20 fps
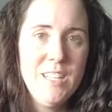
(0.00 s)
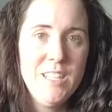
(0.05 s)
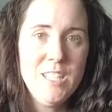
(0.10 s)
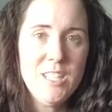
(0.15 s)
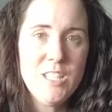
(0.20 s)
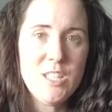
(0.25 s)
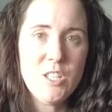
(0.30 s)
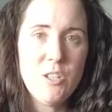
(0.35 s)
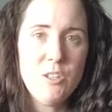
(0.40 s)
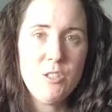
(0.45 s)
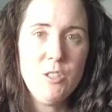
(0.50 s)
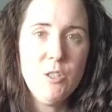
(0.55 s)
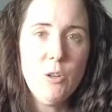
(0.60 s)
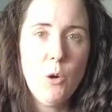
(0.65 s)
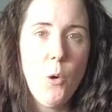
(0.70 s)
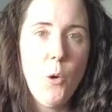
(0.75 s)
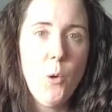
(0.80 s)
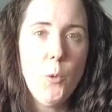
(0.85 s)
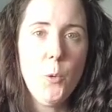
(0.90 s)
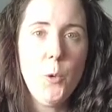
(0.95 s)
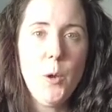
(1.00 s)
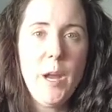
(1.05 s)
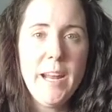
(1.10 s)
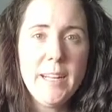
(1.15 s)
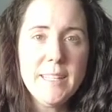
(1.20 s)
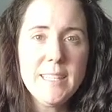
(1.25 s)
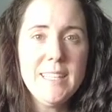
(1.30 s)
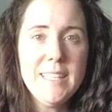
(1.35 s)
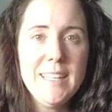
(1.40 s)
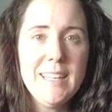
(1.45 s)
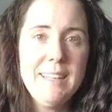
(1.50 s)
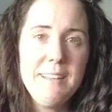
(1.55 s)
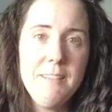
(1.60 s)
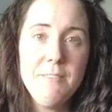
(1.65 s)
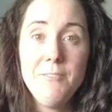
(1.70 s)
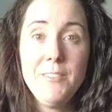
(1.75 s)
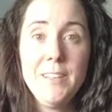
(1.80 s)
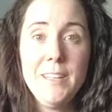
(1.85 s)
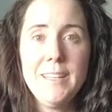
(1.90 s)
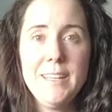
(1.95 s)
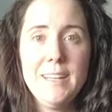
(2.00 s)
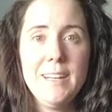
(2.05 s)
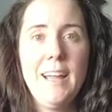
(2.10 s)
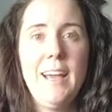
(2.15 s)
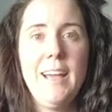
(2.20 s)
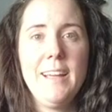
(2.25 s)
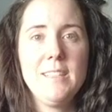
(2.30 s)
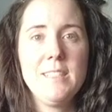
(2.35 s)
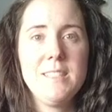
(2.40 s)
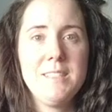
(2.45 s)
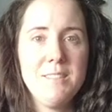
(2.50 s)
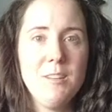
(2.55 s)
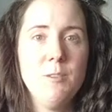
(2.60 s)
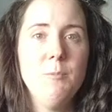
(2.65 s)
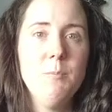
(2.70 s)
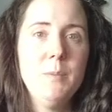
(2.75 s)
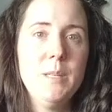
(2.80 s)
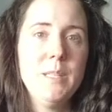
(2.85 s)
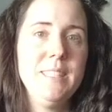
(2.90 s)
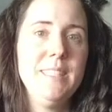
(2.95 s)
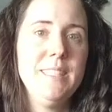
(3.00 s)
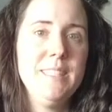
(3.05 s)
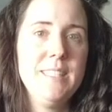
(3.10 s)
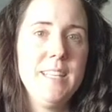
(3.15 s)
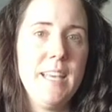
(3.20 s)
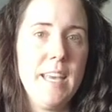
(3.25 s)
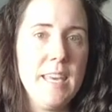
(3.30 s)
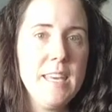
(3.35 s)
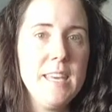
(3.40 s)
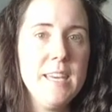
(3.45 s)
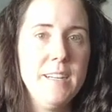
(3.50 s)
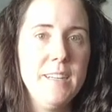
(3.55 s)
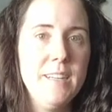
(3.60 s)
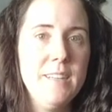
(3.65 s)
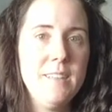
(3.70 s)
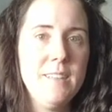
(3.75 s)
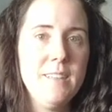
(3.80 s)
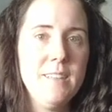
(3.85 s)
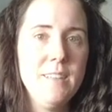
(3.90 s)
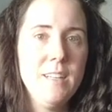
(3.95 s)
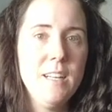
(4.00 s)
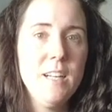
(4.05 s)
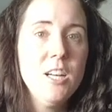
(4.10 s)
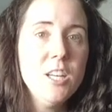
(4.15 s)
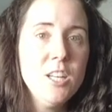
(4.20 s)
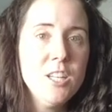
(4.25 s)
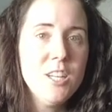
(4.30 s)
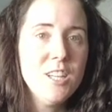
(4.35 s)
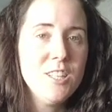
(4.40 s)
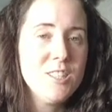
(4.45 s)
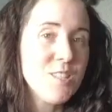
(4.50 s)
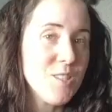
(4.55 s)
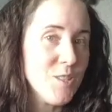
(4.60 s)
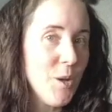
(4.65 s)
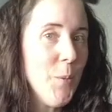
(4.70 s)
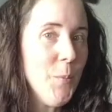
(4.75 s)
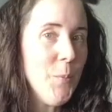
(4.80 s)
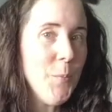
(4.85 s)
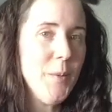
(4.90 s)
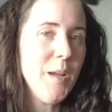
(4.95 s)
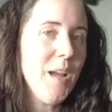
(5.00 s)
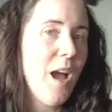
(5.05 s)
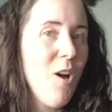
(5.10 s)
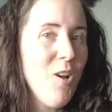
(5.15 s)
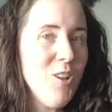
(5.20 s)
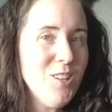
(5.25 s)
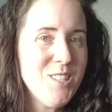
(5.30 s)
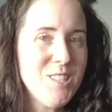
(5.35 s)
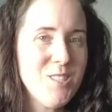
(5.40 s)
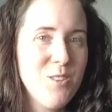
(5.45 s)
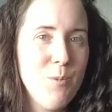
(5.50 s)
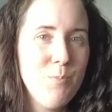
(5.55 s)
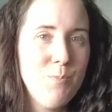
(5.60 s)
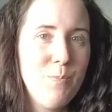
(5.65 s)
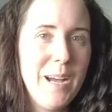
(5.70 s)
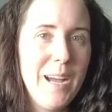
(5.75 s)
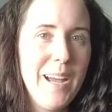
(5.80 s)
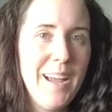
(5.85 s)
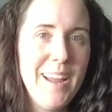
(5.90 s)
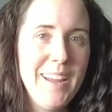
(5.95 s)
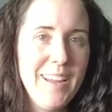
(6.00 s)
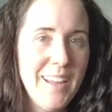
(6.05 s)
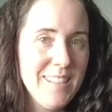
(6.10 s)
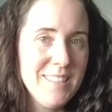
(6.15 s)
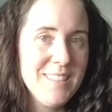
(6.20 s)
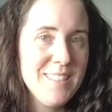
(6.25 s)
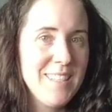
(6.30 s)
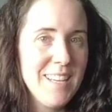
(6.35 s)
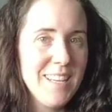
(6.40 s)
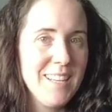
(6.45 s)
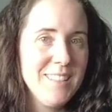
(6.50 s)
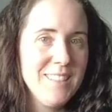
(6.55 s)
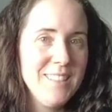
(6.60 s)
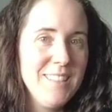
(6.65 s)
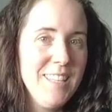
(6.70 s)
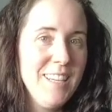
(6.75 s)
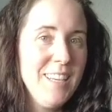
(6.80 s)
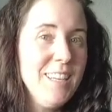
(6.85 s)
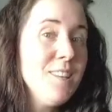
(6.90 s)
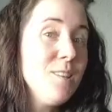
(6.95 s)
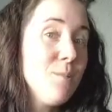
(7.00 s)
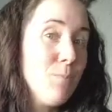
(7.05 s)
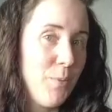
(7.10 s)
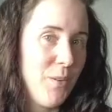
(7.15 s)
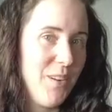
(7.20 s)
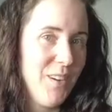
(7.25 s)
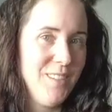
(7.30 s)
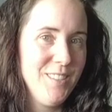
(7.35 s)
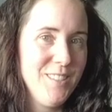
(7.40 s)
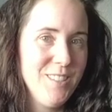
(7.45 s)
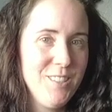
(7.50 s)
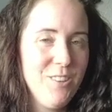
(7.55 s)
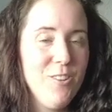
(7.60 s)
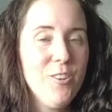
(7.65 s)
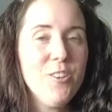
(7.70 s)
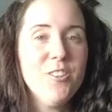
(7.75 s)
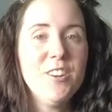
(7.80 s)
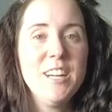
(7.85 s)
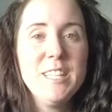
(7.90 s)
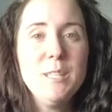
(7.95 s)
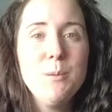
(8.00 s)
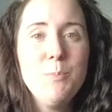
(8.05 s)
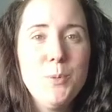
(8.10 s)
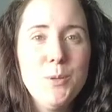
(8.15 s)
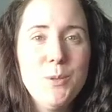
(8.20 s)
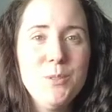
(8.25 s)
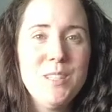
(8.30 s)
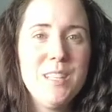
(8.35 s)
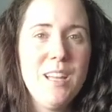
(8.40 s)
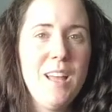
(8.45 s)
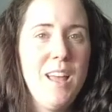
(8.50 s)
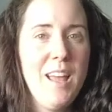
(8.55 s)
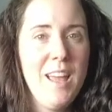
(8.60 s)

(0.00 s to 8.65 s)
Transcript: So you're already living like somebody's here. Some also buy a second toothbrush, already put